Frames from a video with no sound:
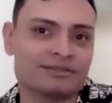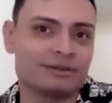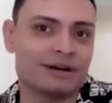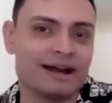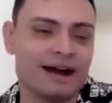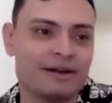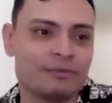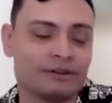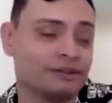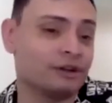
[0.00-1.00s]
So I, I
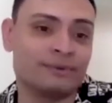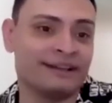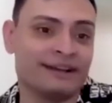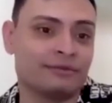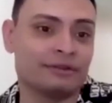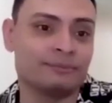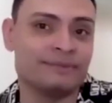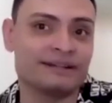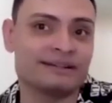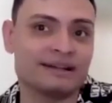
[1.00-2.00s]
wouldn't open the envelope
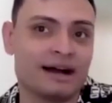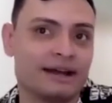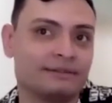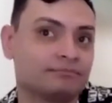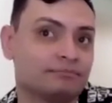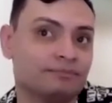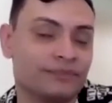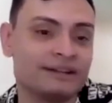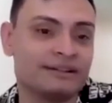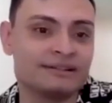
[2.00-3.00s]
because I,
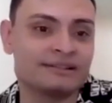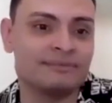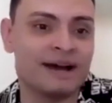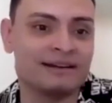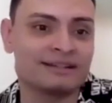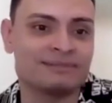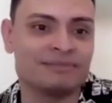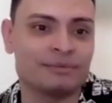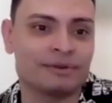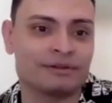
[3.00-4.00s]
it doesn't matter to
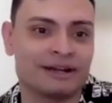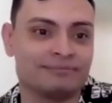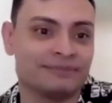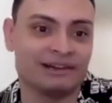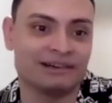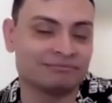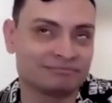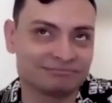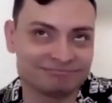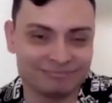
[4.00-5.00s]
me whether I, you know,
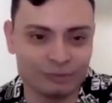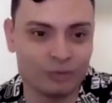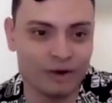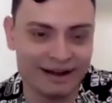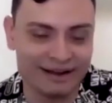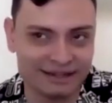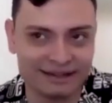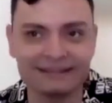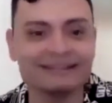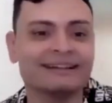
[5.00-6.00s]
when I
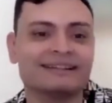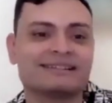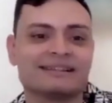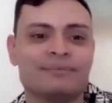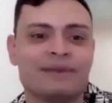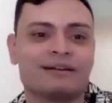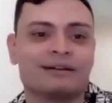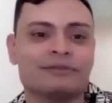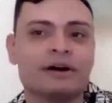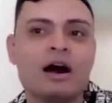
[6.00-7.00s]
die. It's a matter of